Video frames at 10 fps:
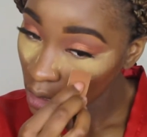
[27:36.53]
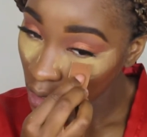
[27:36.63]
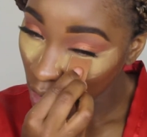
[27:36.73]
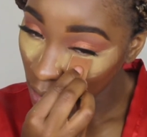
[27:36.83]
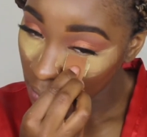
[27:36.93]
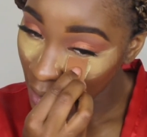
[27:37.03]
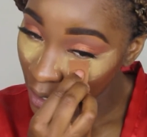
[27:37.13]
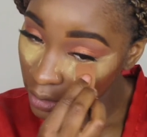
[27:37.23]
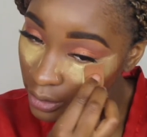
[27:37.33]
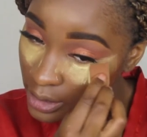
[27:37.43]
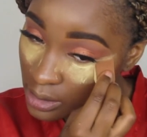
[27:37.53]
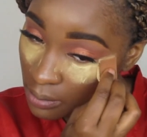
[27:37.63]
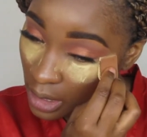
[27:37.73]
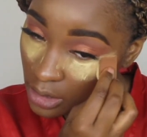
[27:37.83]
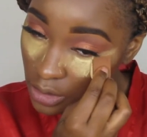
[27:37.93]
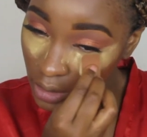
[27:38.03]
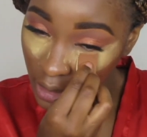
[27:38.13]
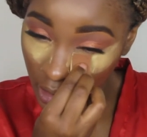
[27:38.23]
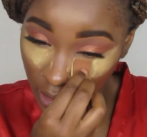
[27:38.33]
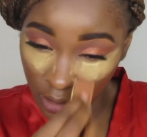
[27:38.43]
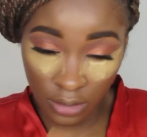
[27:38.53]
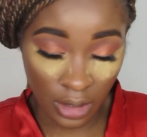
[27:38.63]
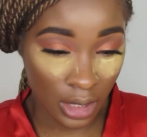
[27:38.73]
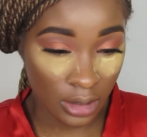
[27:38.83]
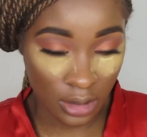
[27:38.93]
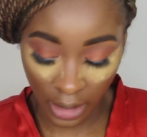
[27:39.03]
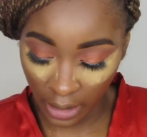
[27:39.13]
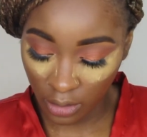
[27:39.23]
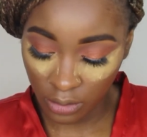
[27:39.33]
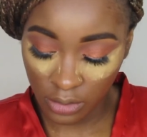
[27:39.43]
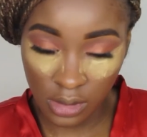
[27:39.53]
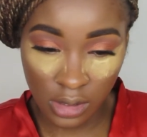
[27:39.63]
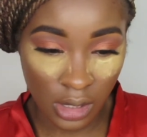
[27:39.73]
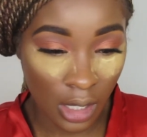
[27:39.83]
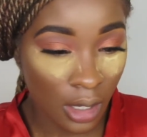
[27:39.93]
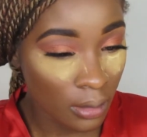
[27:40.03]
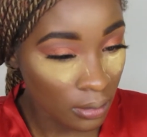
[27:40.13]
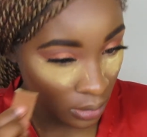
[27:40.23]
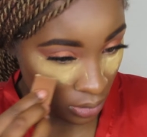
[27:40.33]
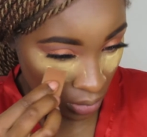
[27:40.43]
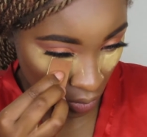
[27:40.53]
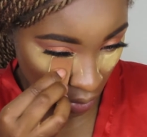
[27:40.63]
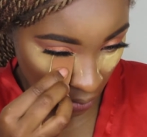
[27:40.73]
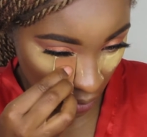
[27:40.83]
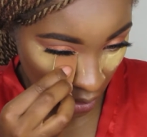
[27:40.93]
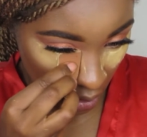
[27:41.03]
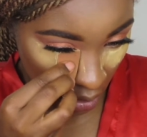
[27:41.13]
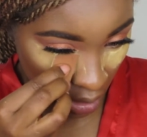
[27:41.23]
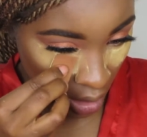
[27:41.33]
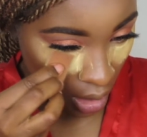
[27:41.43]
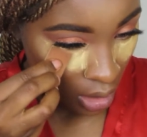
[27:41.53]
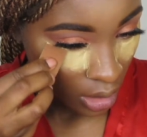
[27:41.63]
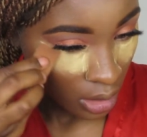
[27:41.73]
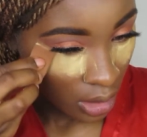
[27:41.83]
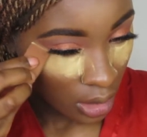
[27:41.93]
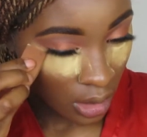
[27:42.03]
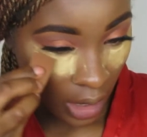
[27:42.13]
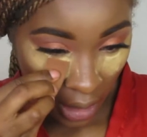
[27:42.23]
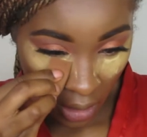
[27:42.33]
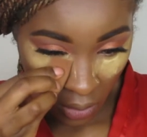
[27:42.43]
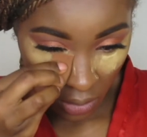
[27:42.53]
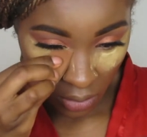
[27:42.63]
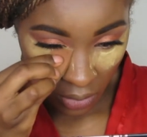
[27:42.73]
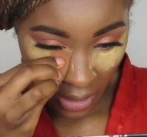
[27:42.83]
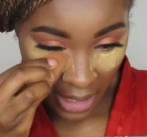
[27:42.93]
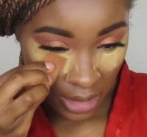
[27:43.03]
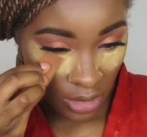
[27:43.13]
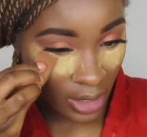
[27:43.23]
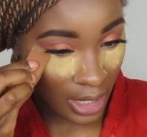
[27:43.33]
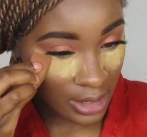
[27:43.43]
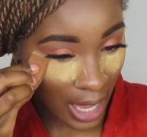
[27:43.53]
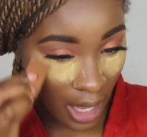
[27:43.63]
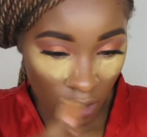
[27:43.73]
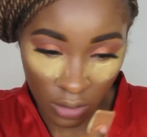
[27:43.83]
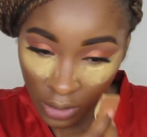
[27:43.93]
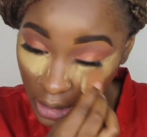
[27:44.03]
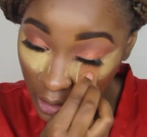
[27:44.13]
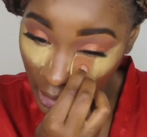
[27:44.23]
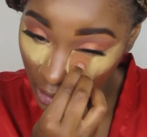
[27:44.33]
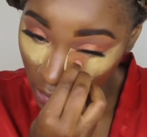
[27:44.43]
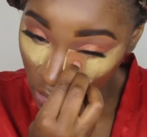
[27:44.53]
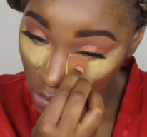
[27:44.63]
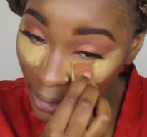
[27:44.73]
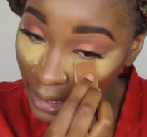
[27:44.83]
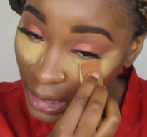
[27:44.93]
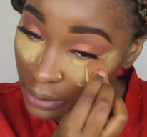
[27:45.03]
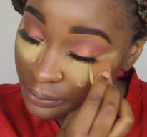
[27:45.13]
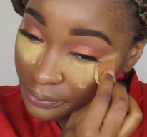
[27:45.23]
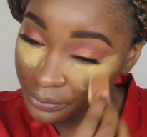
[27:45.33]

And powder is major key, you guys. Like, some women, like when I see you guys out and like you're sweating,